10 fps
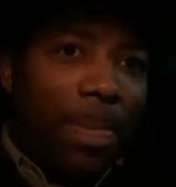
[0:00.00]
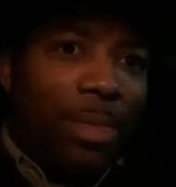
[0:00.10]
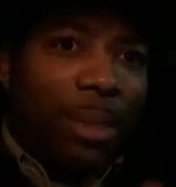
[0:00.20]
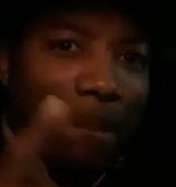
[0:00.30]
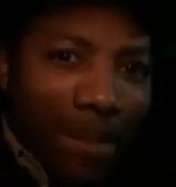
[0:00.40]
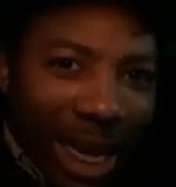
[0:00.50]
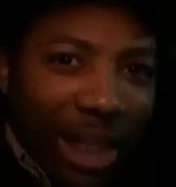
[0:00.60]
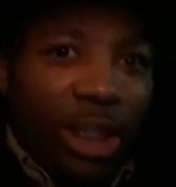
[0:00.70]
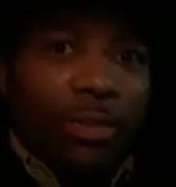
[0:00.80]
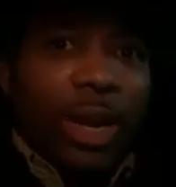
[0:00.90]
the
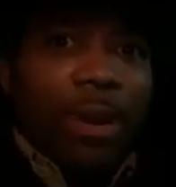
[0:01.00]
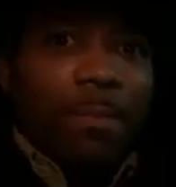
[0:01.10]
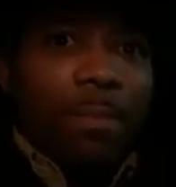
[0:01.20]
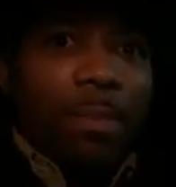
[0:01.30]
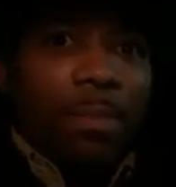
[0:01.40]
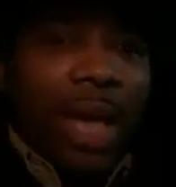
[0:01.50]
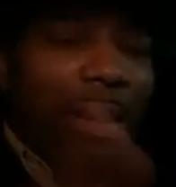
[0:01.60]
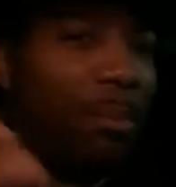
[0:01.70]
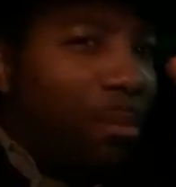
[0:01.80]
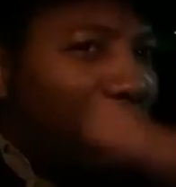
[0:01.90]
ministry
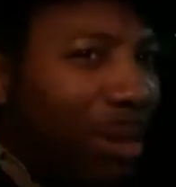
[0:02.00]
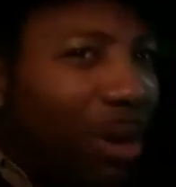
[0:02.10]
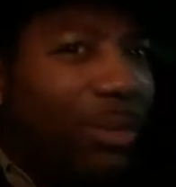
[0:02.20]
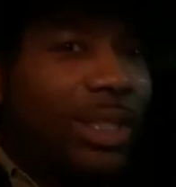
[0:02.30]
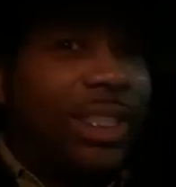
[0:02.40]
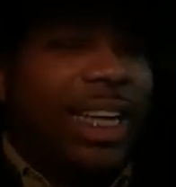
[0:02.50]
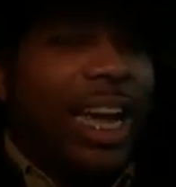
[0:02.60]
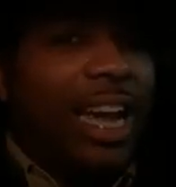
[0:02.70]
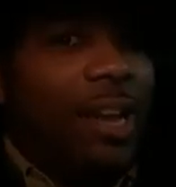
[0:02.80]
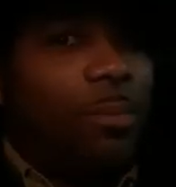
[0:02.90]
that Moses
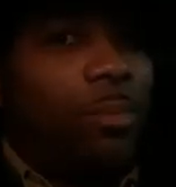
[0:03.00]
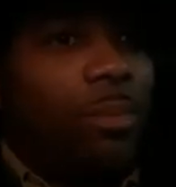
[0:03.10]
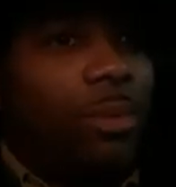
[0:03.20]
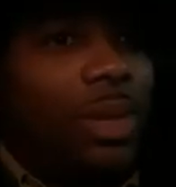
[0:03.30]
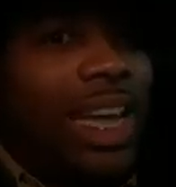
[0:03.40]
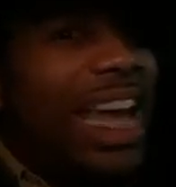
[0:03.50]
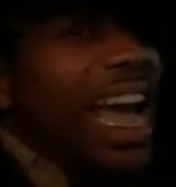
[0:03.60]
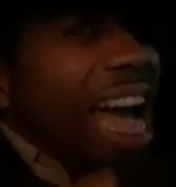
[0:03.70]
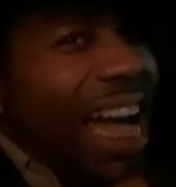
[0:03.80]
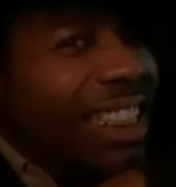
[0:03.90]
had
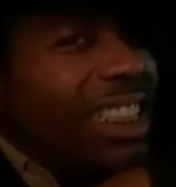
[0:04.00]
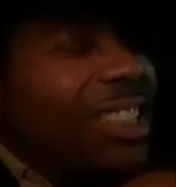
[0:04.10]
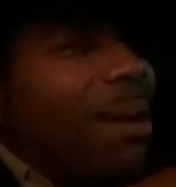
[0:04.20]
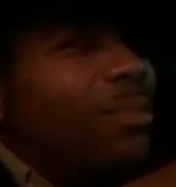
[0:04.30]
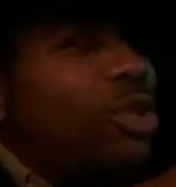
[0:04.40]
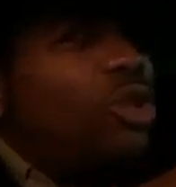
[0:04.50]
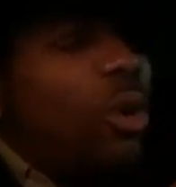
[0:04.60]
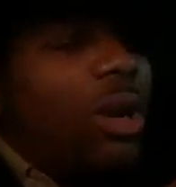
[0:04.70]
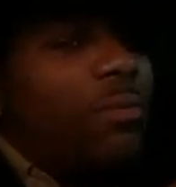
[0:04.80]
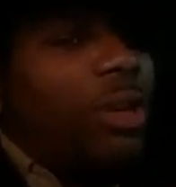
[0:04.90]
had some
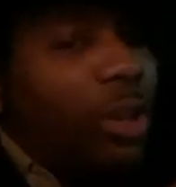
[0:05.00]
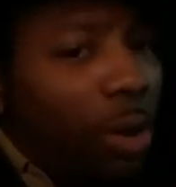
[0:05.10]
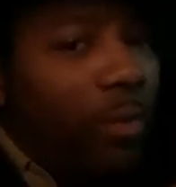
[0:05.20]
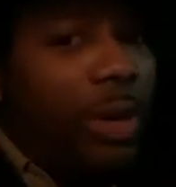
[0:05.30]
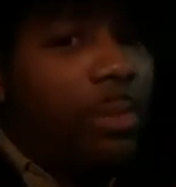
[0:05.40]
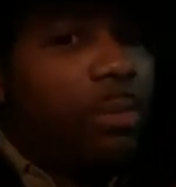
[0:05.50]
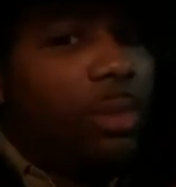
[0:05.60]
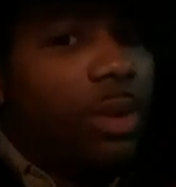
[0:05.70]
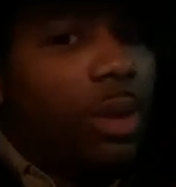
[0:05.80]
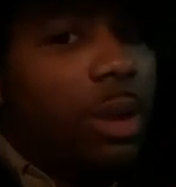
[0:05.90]
sort of glory,
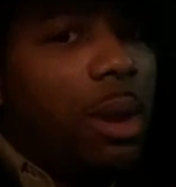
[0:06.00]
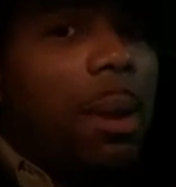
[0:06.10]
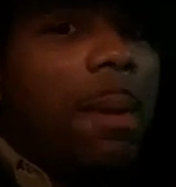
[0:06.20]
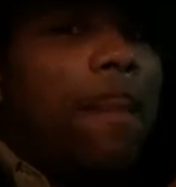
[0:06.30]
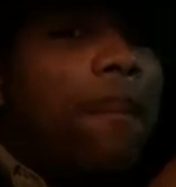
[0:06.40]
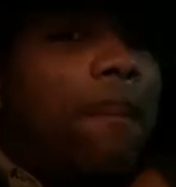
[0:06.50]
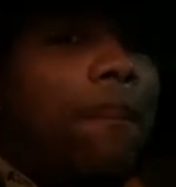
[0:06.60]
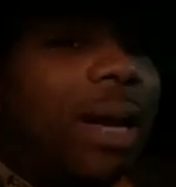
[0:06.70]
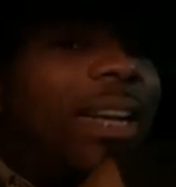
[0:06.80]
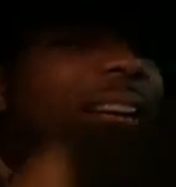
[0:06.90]

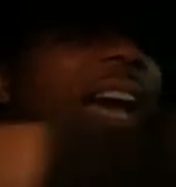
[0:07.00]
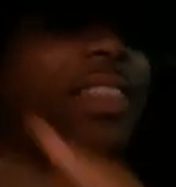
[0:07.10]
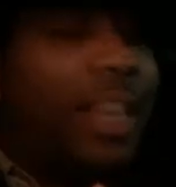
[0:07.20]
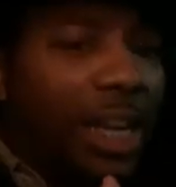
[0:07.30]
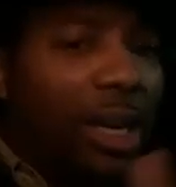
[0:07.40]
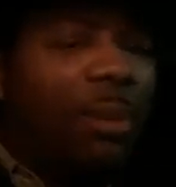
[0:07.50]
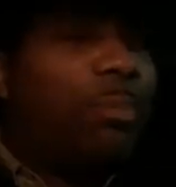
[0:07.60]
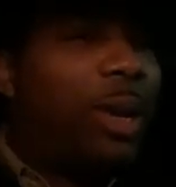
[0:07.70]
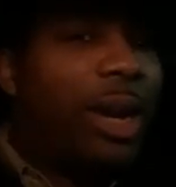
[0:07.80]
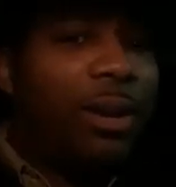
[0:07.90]
but nothing
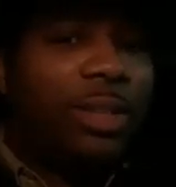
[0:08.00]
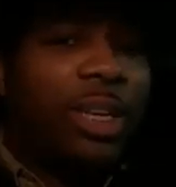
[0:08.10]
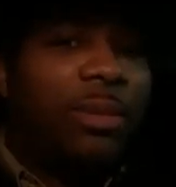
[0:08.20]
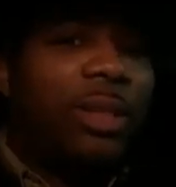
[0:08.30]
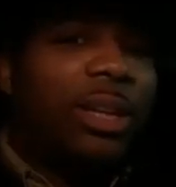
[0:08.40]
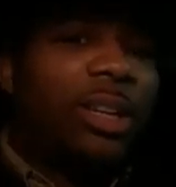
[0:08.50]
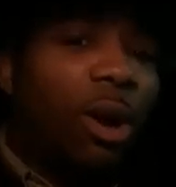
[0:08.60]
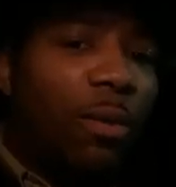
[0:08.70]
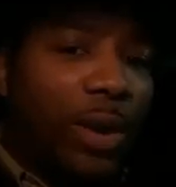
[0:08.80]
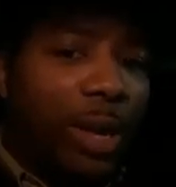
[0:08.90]
compared to the
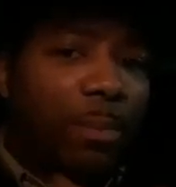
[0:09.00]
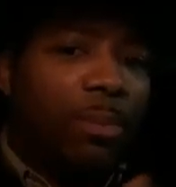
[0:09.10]
glory